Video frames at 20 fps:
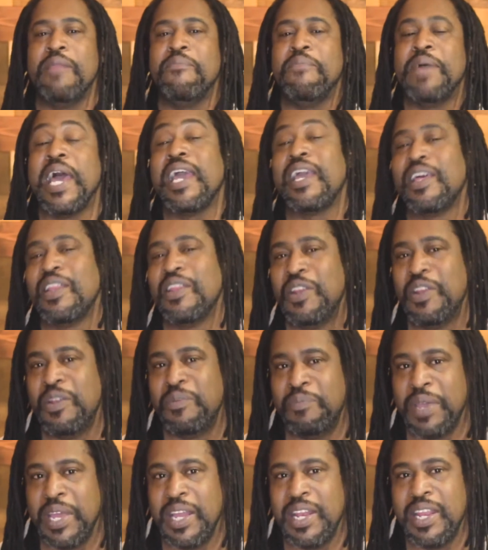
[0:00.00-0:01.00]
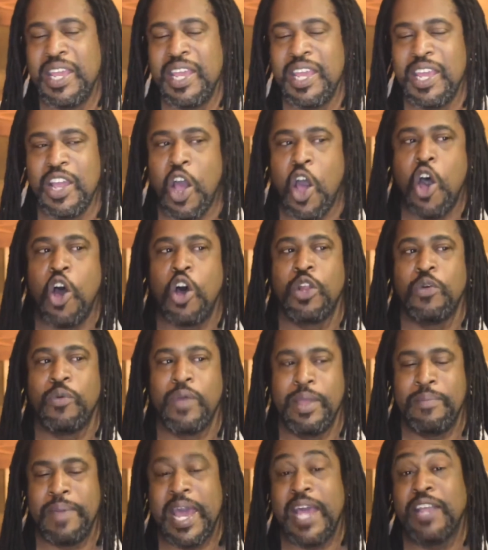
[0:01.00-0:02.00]
back a little bit, all the
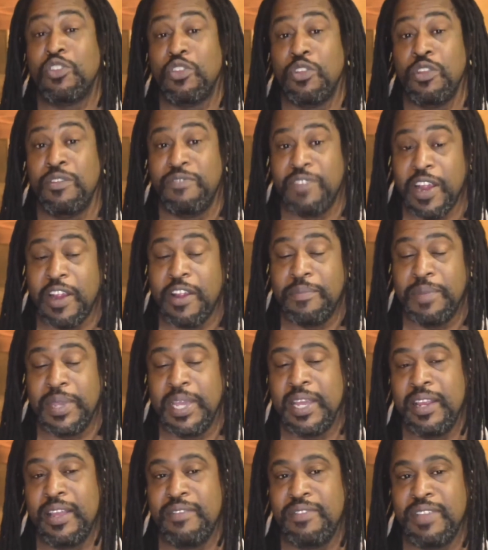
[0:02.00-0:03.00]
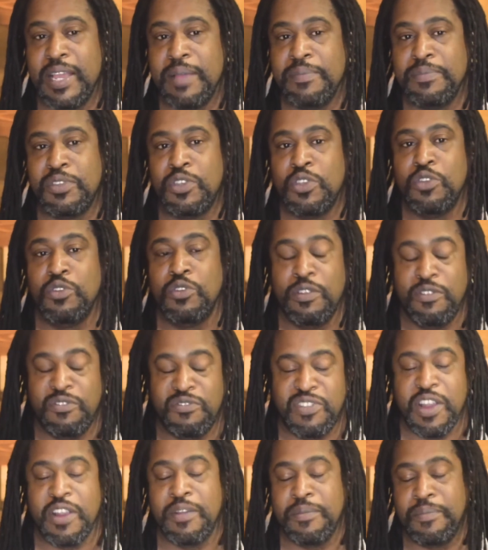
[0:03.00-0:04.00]
way back to the very beginning of the MCU, the
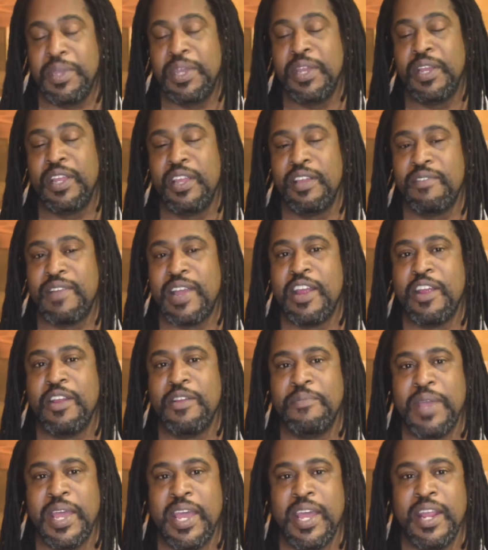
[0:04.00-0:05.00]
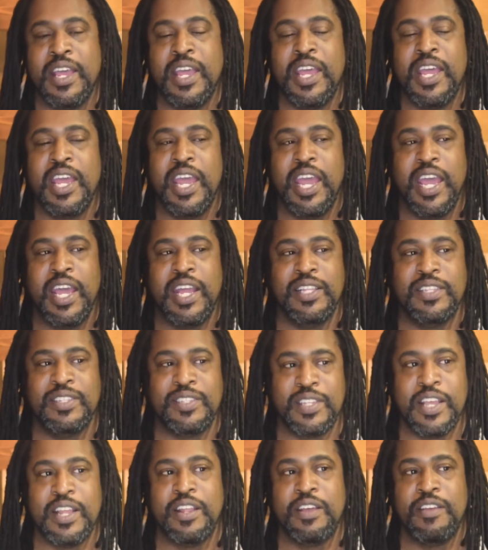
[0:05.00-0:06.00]
very beginning of Iron Man, and
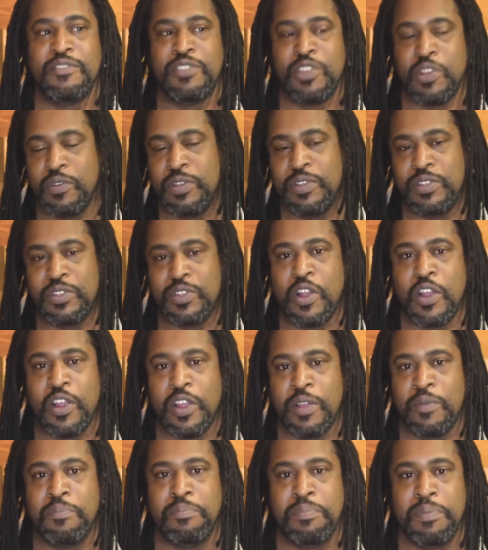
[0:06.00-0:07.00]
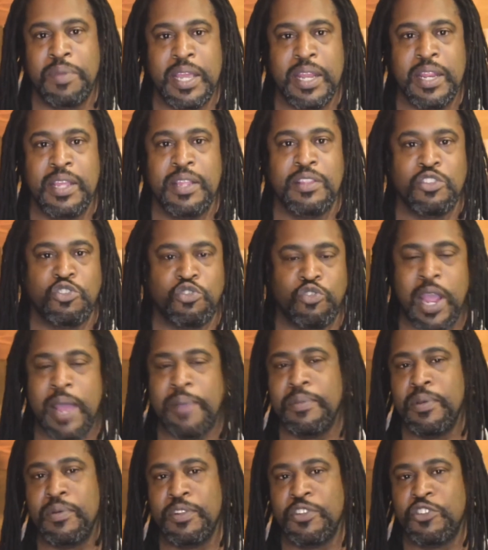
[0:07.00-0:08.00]
instead of Tony Stark getting the
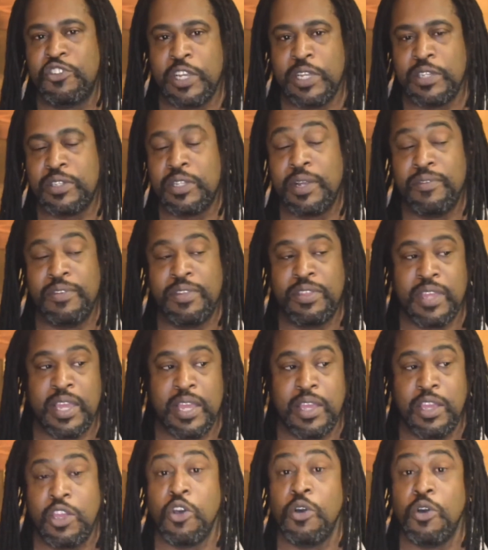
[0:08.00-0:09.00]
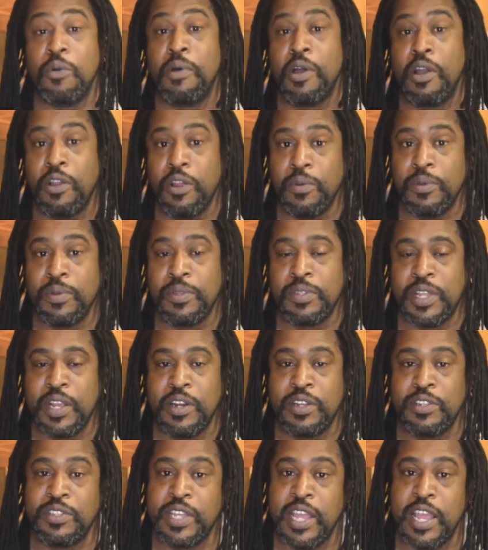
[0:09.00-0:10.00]
shrapnel on his chest and everything, Killmonger was there
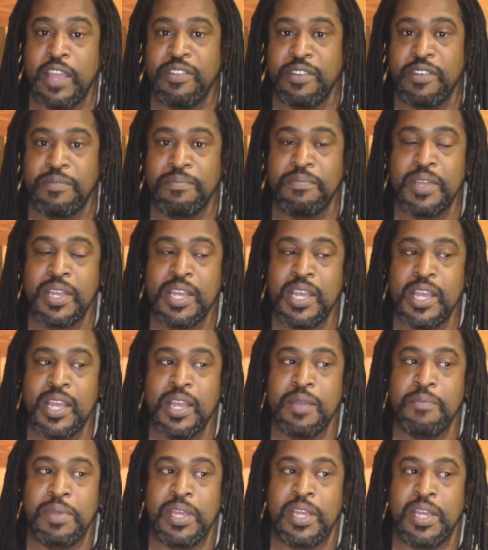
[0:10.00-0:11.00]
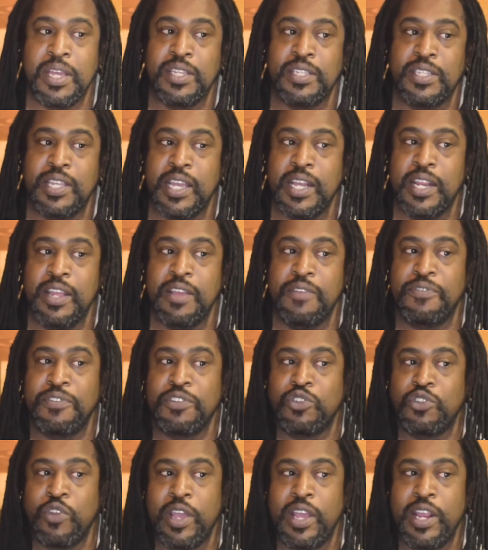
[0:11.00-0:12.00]
to save him because he had
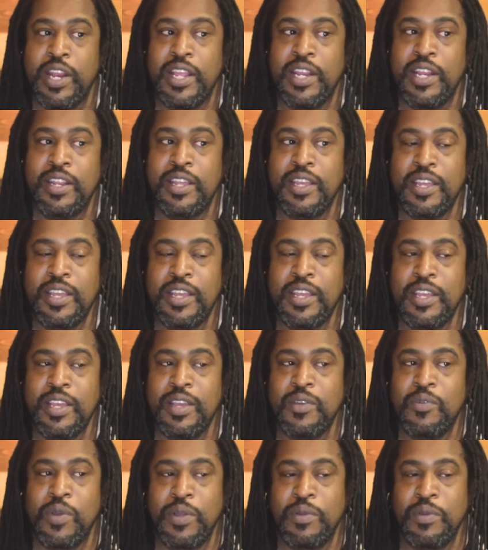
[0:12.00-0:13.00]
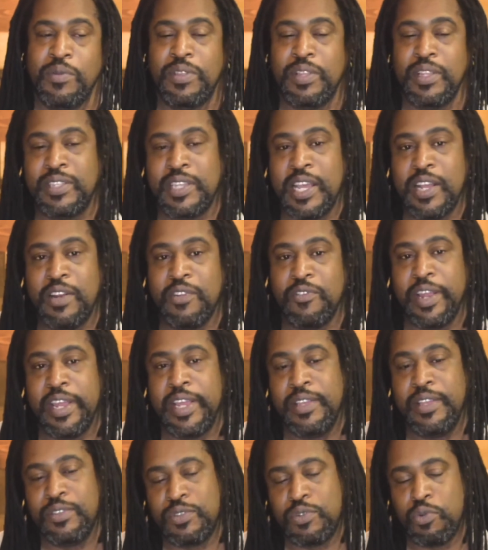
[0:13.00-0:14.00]
infiltrated what the Ten
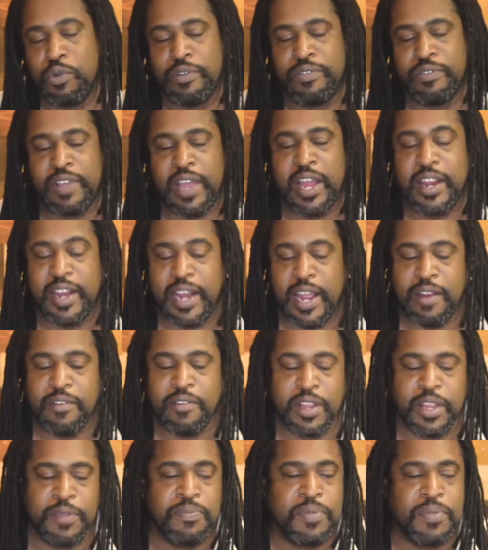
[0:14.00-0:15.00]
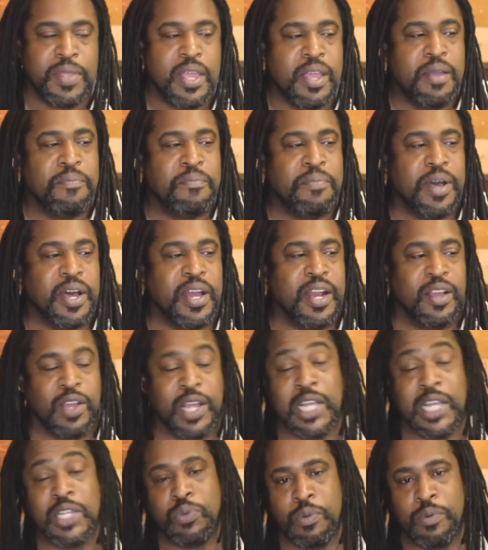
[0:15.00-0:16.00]
Rings, sort of, kind of, not really. But
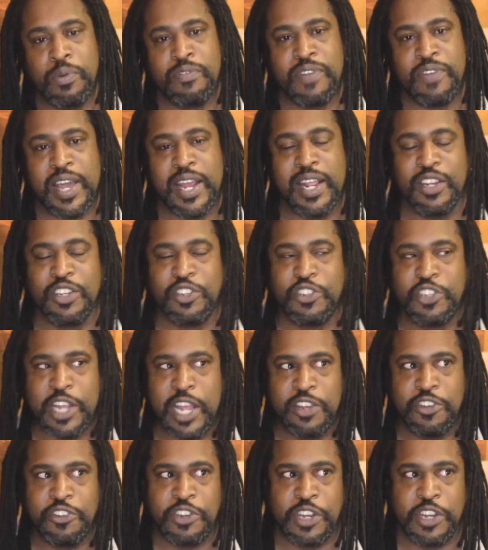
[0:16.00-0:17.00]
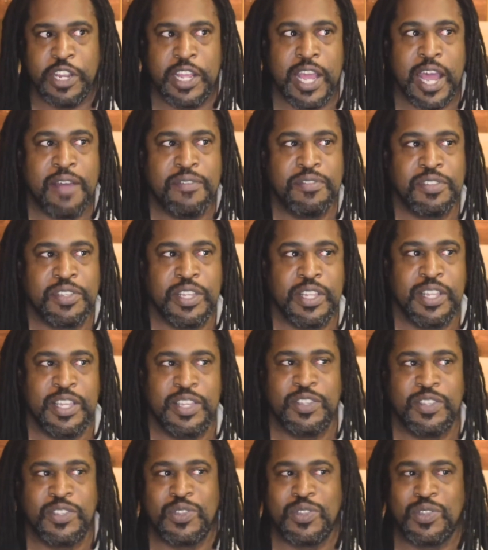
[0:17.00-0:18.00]
as we would find out in Shang-Chi, obviously
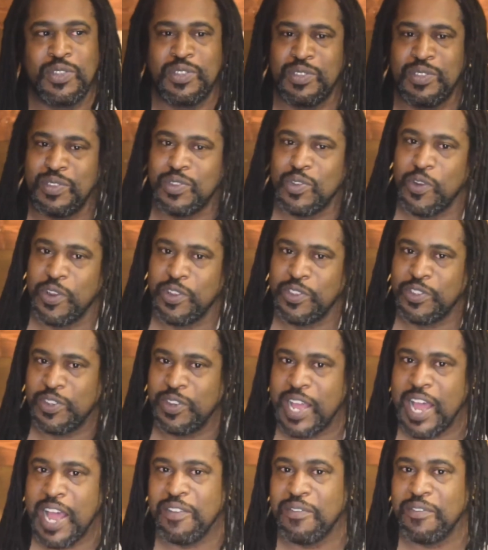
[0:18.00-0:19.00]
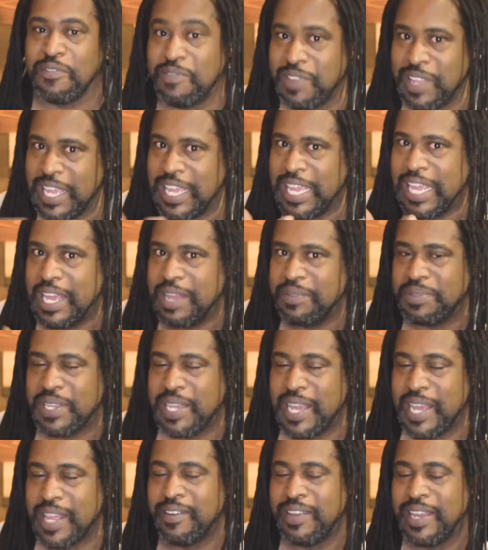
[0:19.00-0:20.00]
these stories are not linking up
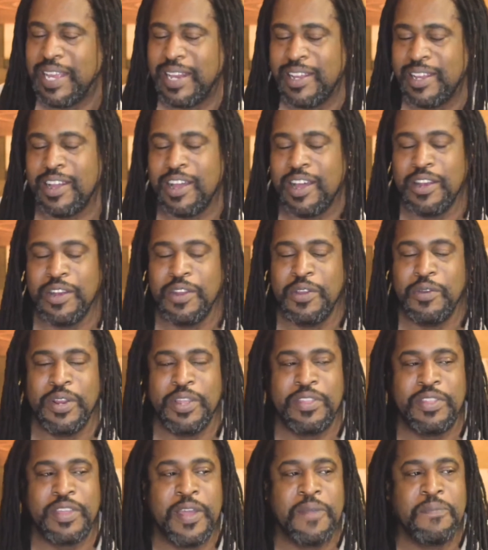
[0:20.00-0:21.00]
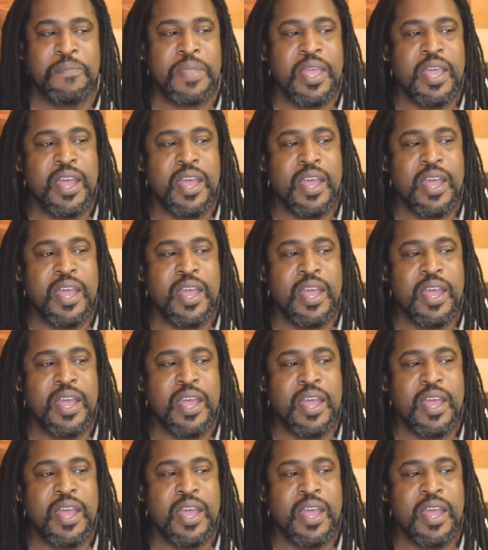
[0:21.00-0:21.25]
together, again, the continuity thing.